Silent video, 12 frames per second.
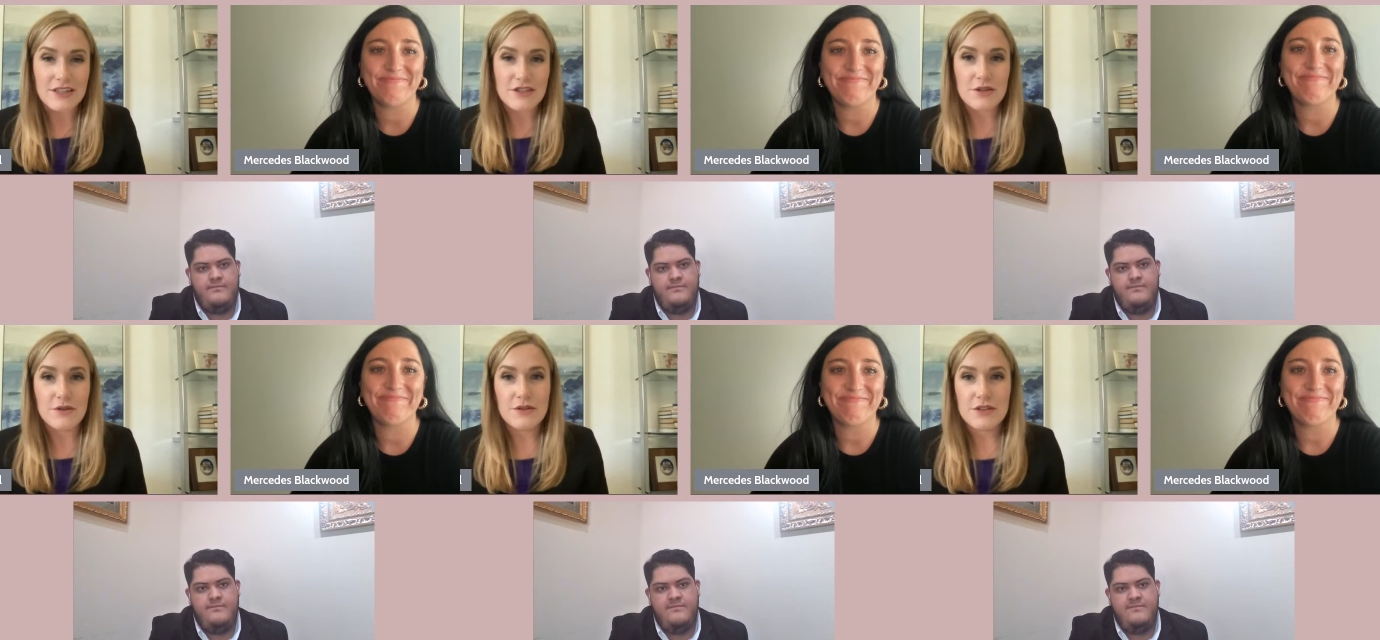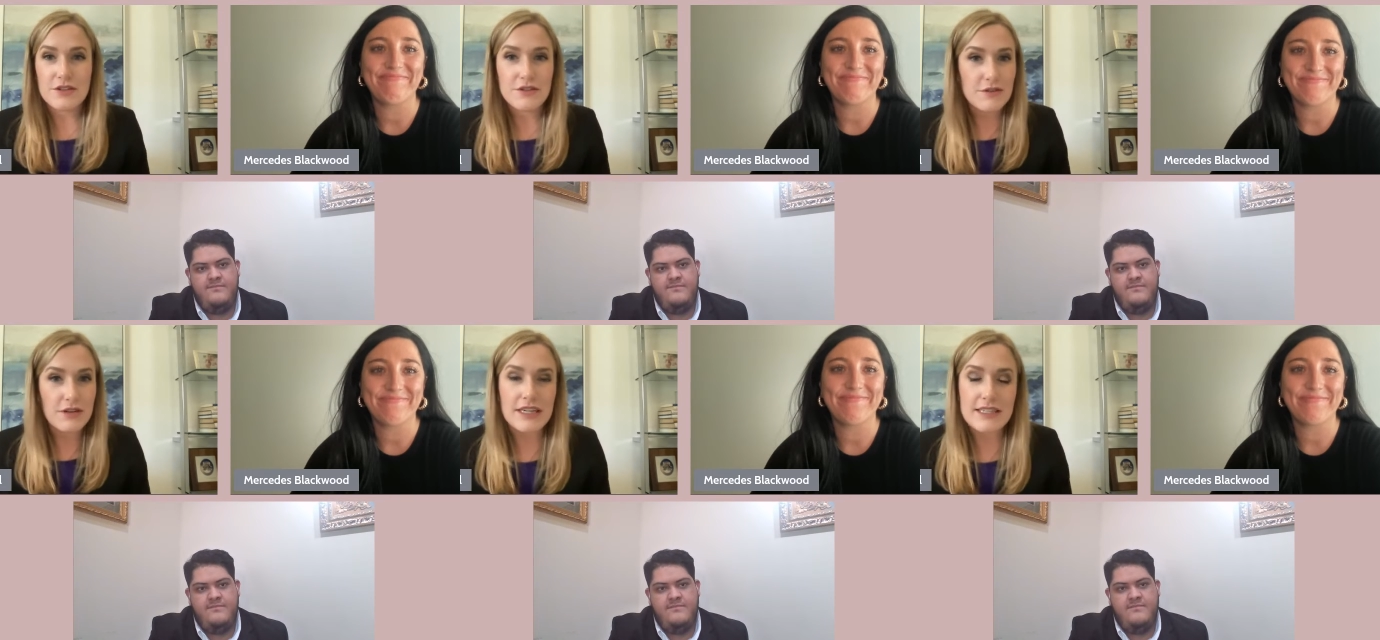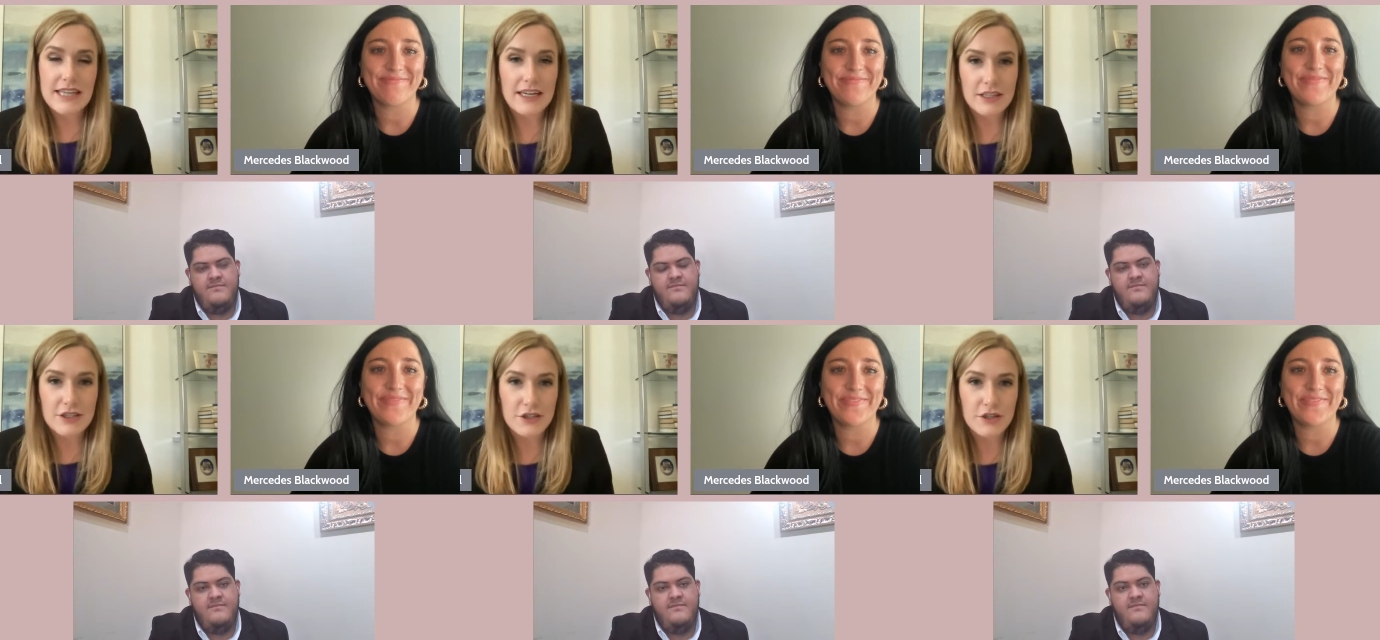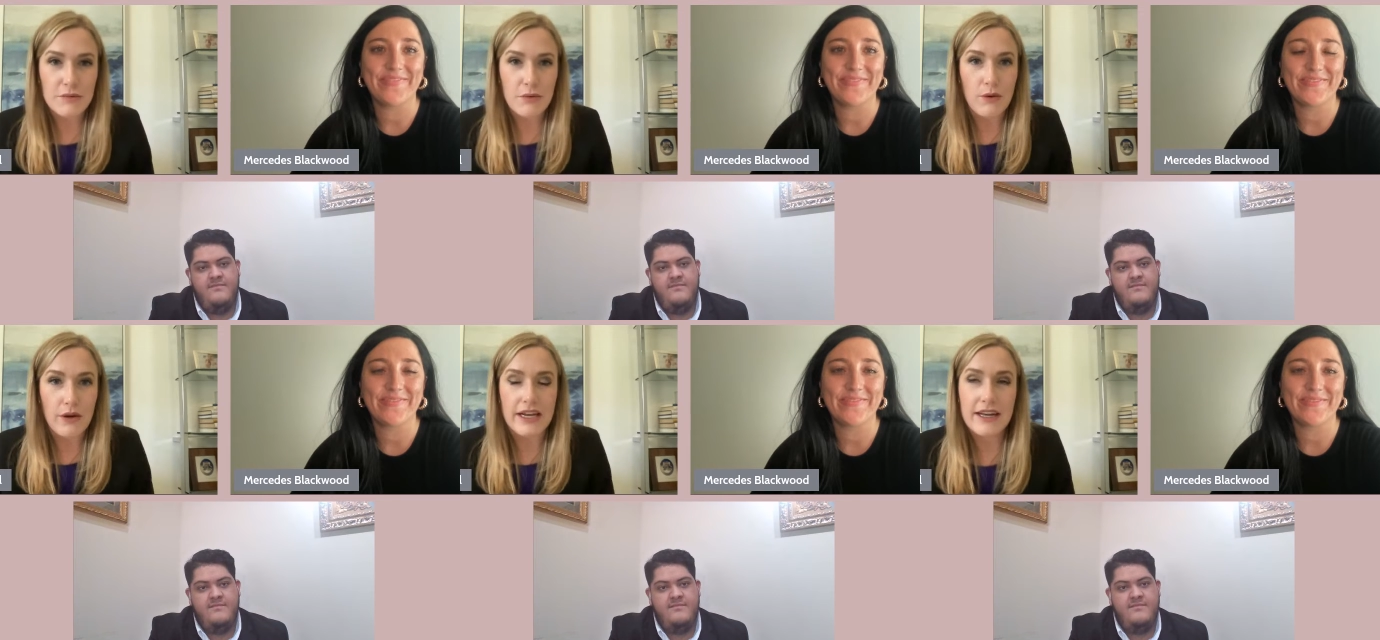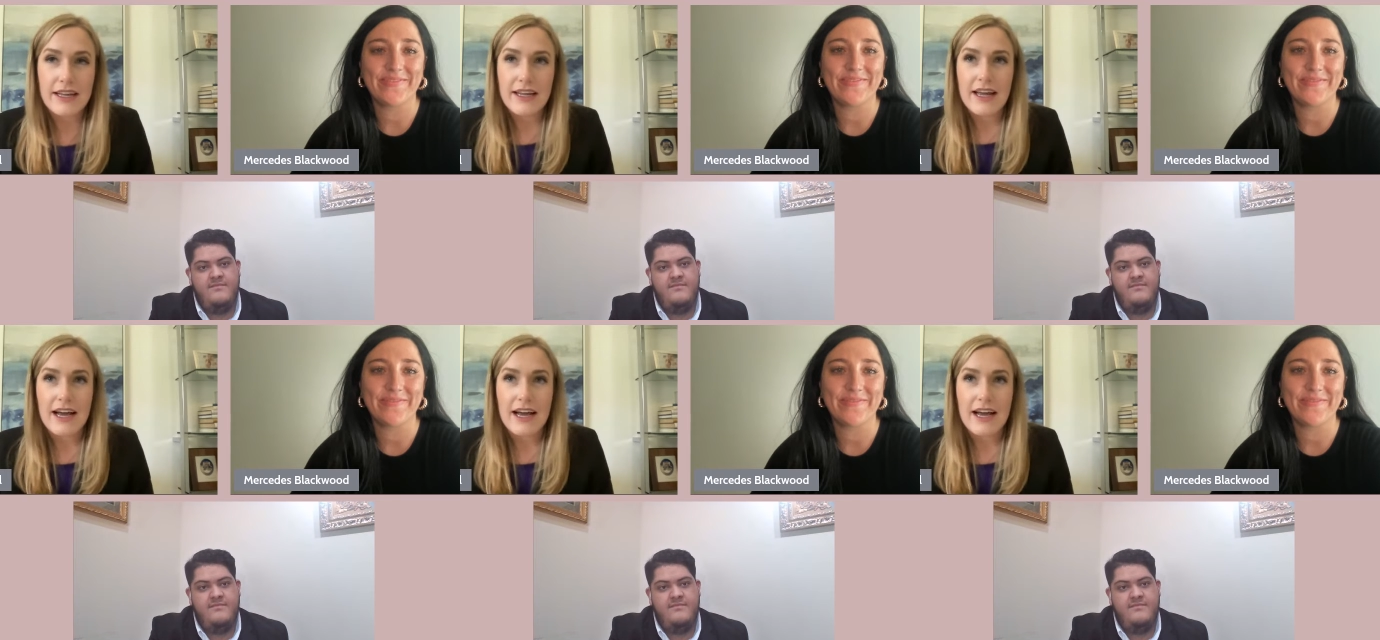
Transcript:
Speaker 1: And so, exactly to your point,